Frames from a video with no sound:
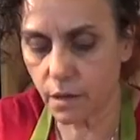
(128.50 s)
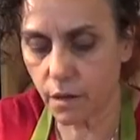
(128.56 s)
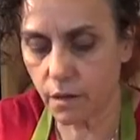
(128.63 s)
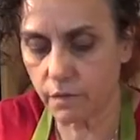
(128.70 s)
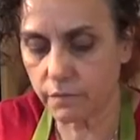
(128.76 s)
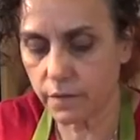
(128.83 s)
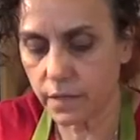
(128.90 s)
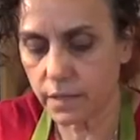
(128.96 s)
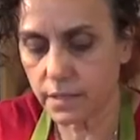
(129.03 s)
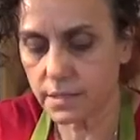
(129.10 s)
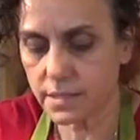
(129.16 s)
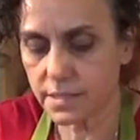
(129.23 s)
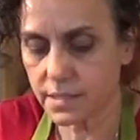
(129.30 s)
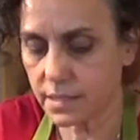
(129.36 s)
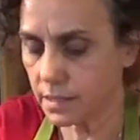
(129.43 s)
of
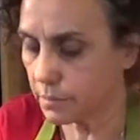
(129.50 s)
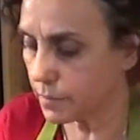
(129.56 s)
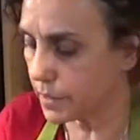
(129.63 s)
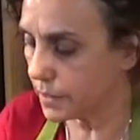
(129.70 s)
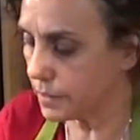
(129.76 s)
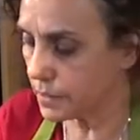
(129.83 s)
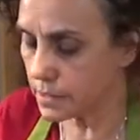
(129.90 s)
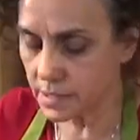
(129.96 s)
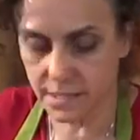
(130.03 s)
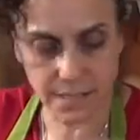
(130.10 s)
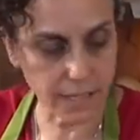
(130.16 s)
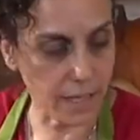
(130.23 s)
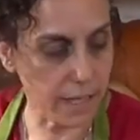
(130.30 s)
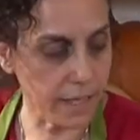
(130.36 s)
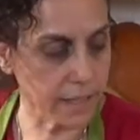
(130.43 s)
cinnamon
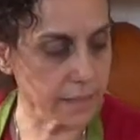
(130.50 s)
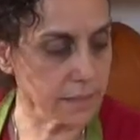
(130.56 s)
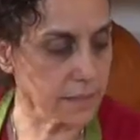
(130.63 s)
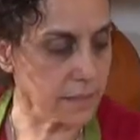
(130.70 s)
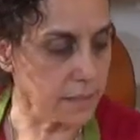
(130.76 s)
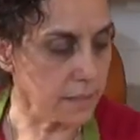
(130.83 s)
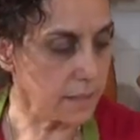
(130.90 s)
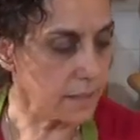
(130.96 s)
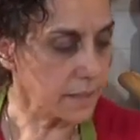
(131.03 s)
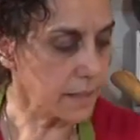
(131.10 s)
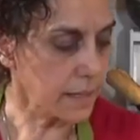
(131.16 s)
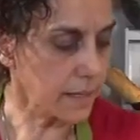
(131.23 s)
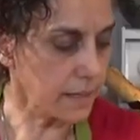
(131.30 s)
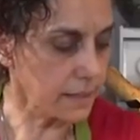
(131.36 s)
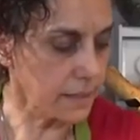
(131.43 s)
inside,
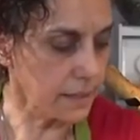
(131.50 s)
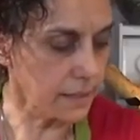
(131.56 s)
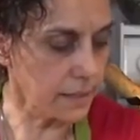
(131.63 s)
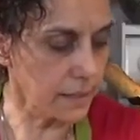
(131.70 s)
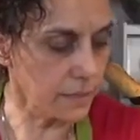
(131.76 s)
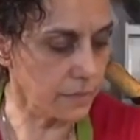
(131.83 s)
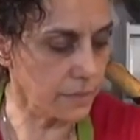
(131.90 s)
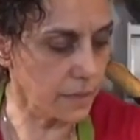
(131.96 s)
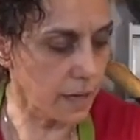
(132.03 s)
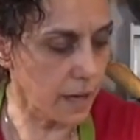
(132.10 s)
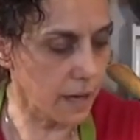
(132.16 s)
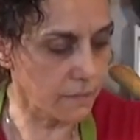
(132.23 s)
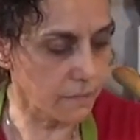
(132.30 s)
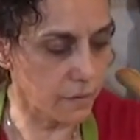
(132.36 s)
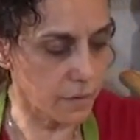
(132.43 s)
and here we
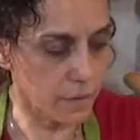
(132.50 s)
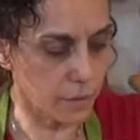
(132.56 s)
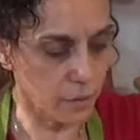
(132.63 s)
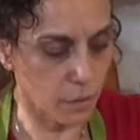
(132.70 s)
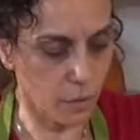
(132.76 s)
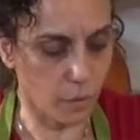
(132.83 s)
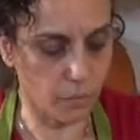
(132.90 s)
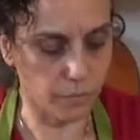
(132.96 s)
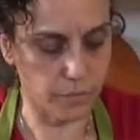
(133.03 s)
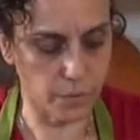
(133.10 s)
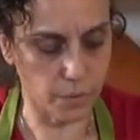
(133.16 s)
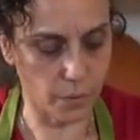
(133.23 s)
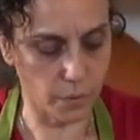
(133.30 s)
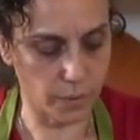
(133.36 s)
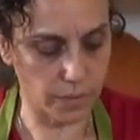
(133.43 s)
have our cloves.
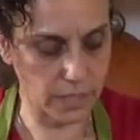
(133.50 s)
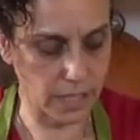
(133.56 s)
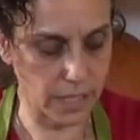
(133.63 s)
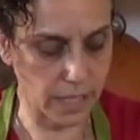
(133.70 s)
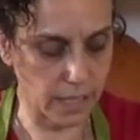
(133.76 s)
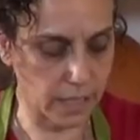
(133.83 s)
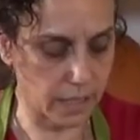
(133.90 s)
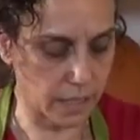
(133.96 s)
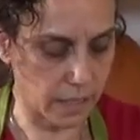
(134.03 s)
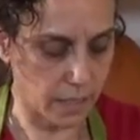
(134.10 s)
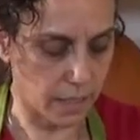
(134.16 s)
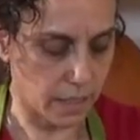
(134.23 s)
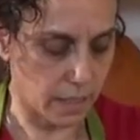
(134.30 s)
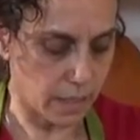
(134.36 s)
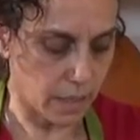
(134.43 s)
So we take
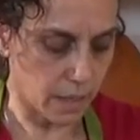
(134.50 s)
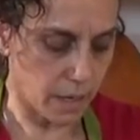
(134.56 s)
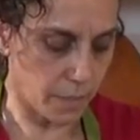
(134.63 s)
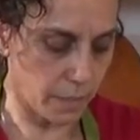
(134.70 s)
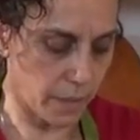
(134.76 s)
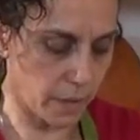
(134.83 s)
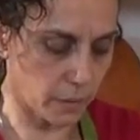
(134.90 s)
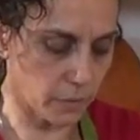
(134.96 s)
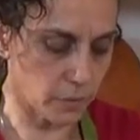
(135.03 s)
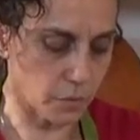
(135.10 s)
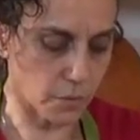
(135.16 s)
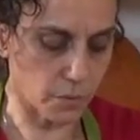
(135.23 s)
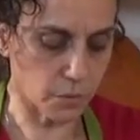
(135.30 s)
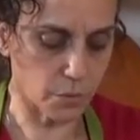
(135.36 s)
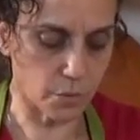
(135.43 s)

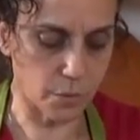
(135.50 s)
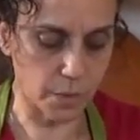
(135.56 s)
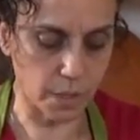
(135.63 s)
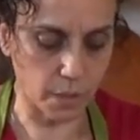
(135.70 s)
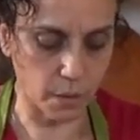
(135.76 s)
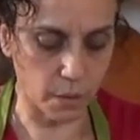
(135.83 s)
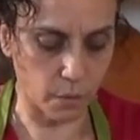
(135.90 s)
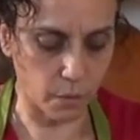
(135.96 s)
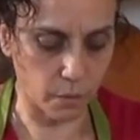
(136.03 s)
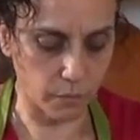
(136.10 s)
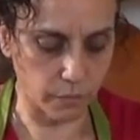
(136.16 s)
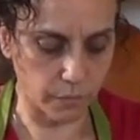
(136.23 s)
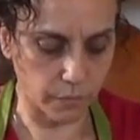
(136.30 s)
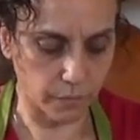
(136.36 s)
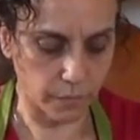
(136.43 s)
about 3
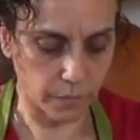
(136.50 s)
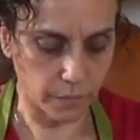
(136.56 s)
cloves